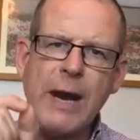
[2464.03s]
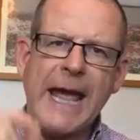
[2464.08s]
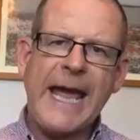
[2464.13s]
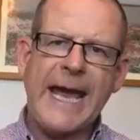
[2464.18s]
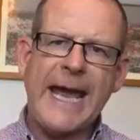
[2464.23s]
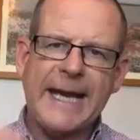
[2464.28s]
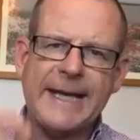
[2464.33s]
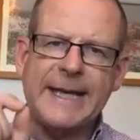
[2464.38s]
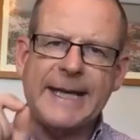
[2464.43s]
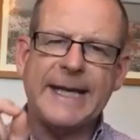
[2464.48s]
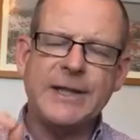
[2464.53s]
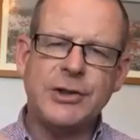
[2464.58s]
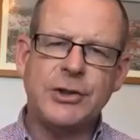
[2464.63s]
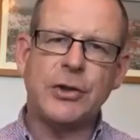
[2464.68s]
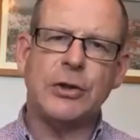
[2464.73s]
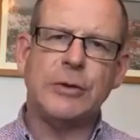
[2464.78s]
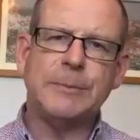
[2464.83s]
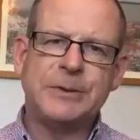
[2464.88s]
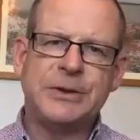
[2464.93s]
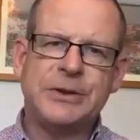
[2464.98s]
had a
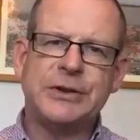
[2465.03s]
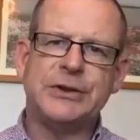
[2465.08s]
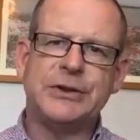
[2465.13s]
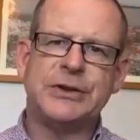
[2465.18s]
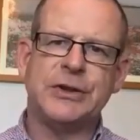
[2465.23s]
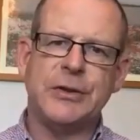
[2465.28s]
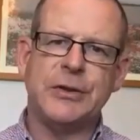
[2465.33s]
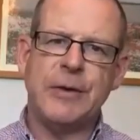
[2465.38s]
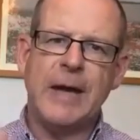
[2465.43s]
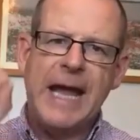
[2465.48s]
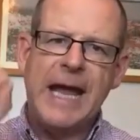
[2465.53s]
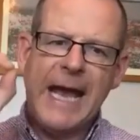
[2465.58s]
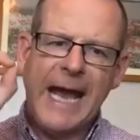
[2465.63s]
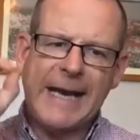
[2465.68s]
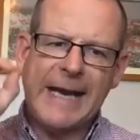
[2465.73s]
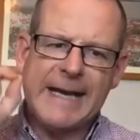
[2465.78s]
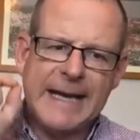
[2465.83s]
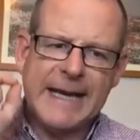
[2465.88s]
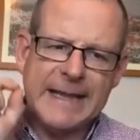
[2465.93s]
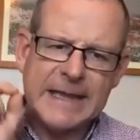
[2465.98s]
job to do,
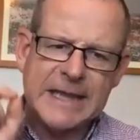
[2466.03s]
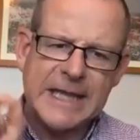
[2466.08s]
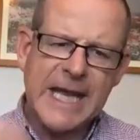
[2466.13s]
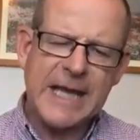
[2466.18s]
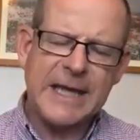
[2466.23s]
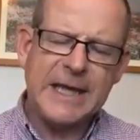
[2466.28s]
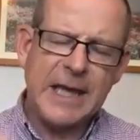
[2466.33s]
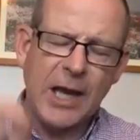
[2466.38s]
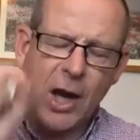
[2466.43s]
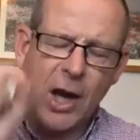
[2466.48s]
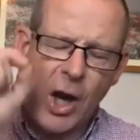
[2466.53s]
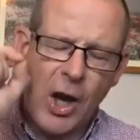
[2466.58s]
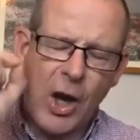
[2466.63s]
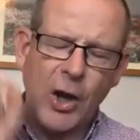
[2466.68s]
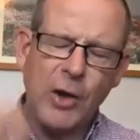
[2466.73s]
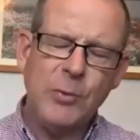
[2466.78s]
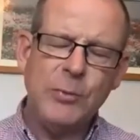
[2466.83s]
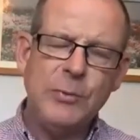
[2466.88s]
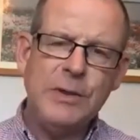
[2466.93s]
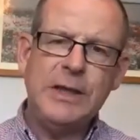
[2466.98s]
and they
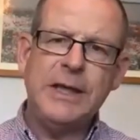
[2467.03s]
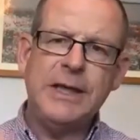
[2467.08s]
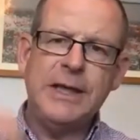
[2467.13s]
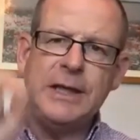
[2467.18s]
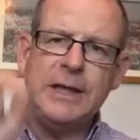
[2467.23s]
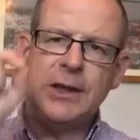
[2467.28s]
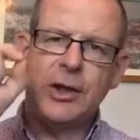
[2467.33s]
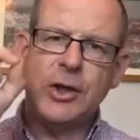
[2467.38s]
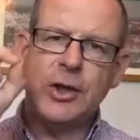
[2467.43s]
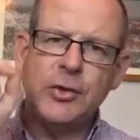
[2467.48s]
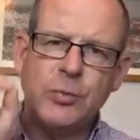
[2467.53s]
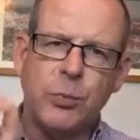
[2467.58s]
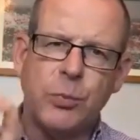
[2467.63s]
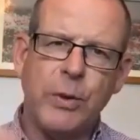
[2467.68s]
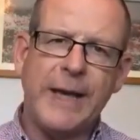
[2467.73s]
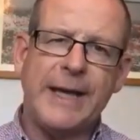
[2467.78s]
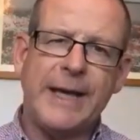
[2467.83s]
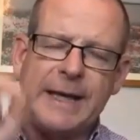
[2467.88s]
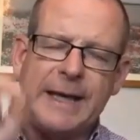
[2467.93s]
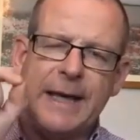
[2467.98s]
only could
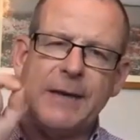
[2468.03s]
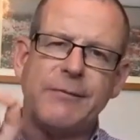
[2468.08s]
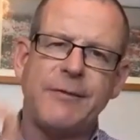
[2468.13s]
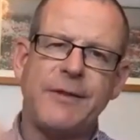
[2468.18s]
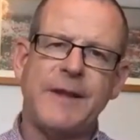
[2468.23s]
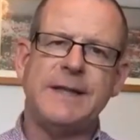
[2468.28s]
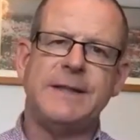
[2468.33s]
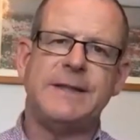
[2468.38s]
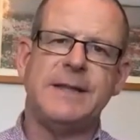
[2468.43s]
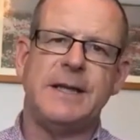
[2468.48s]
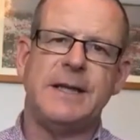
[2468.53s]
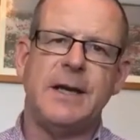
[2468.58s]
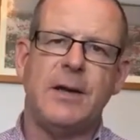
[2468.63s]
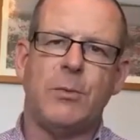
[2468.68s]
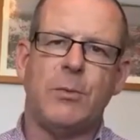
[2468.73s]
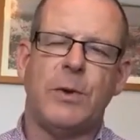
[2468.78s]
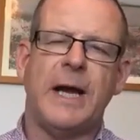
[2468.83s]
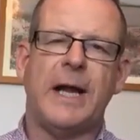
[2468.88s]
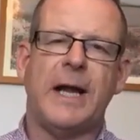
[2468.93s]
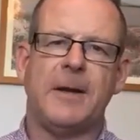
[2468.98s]
win if they did it
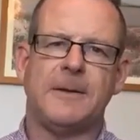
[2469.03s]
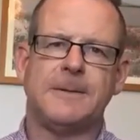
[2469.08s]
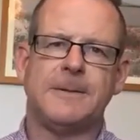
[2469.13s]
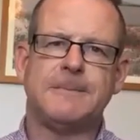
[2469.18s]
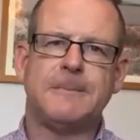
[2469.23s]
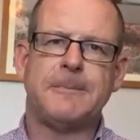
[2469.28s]
well.